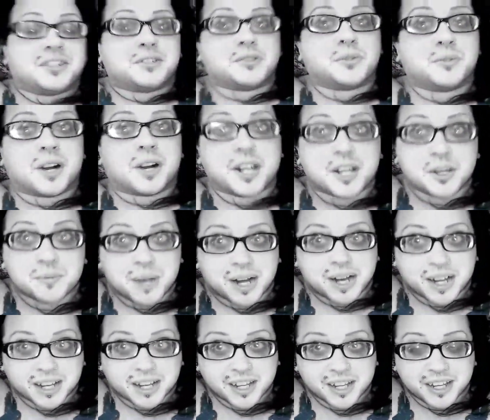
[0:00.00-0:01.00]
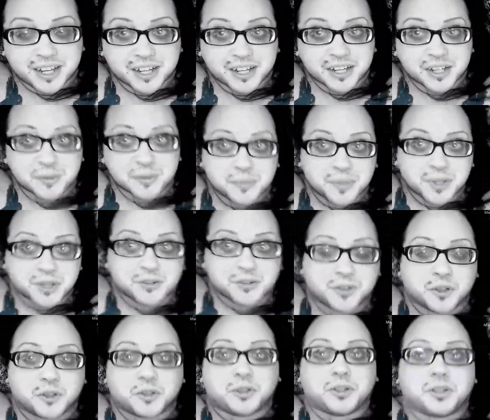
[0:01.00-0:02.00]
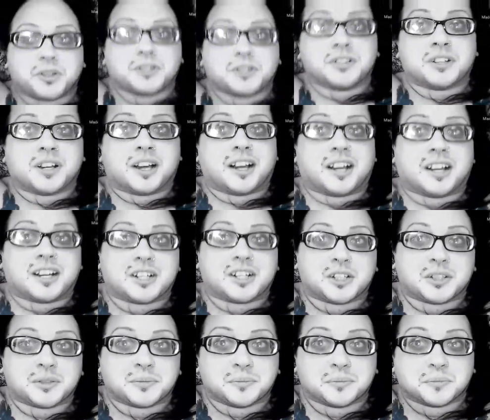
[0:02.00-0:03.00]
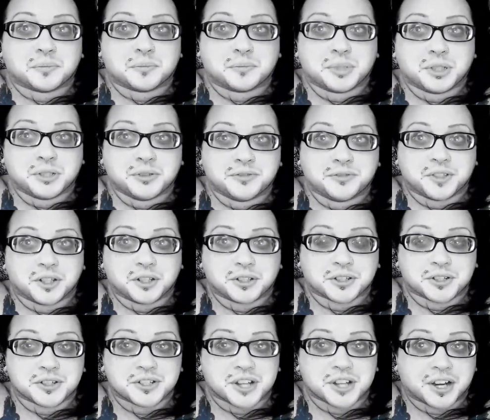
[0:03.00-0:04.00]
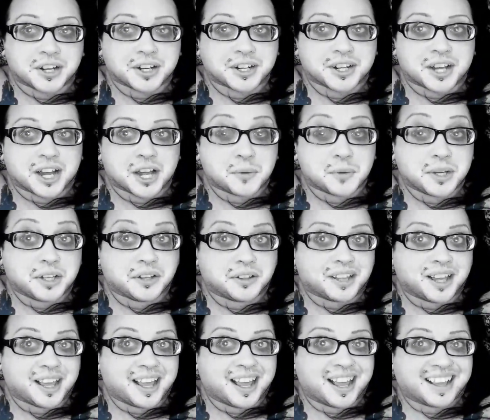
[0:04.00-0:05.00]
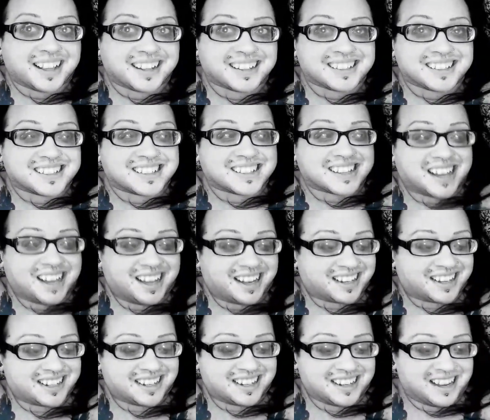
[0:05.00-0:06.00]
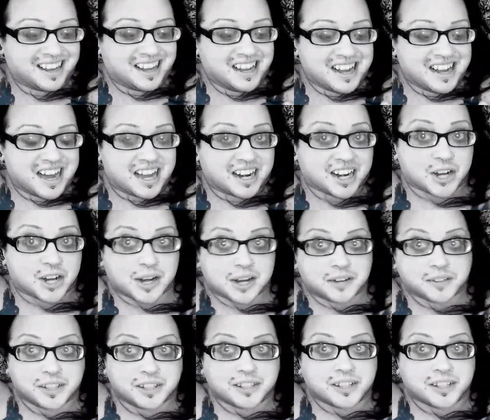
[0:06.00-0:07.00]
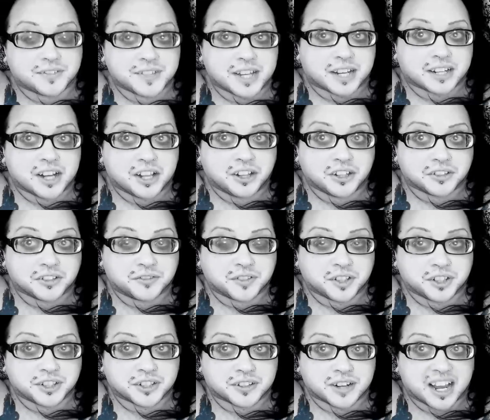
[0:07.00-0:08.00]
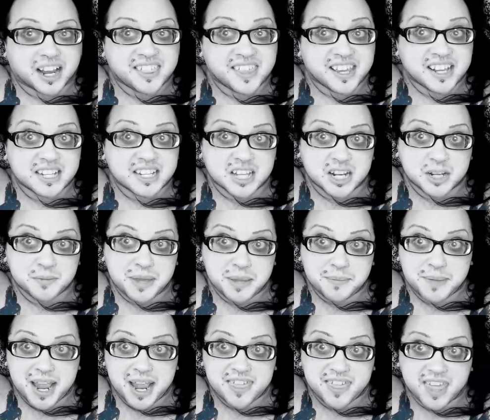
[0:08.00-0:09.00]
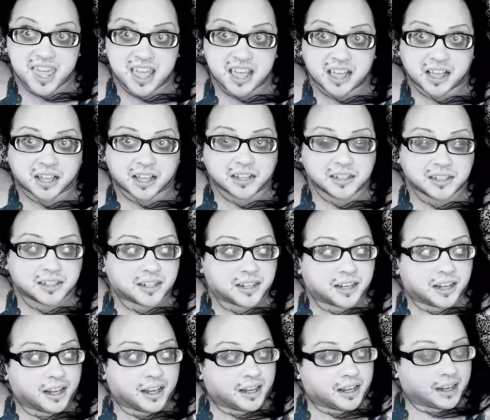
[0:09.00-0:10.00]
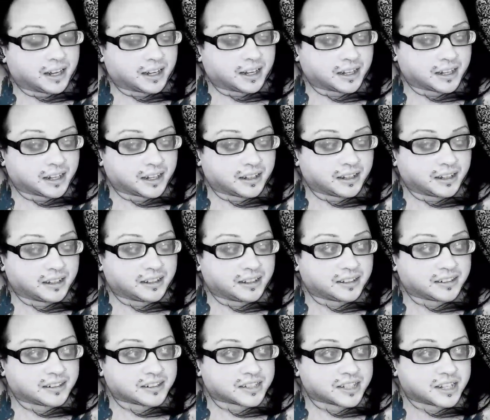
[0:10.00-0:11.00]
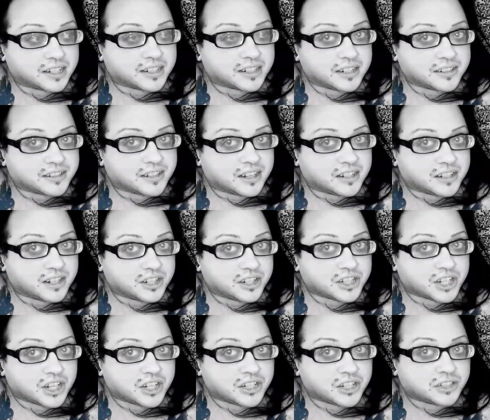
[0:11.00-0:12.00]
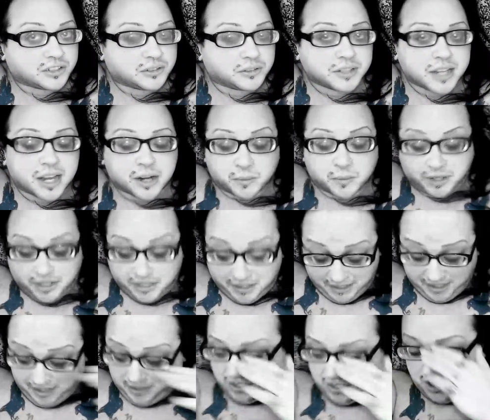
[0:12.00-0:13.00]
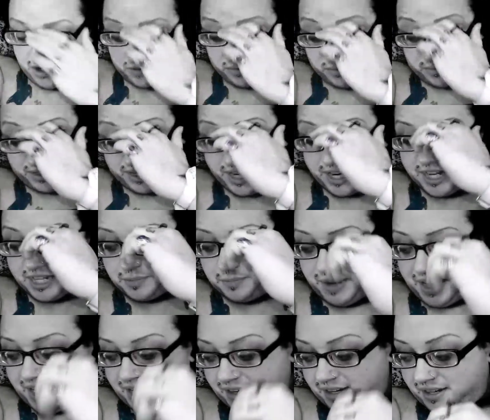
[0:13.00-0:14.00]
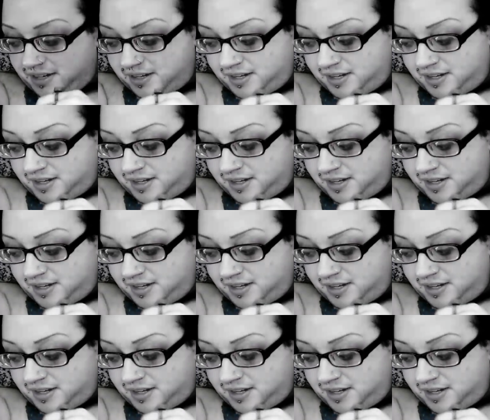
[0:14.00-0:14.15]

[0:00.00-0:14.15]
running my beautiful uh, blue filters on it, I will. And I, I don't know, I really that color filter. I think it's going to be my thing. Uh, da, da, da, now what? Uh, oh, Kitty's back.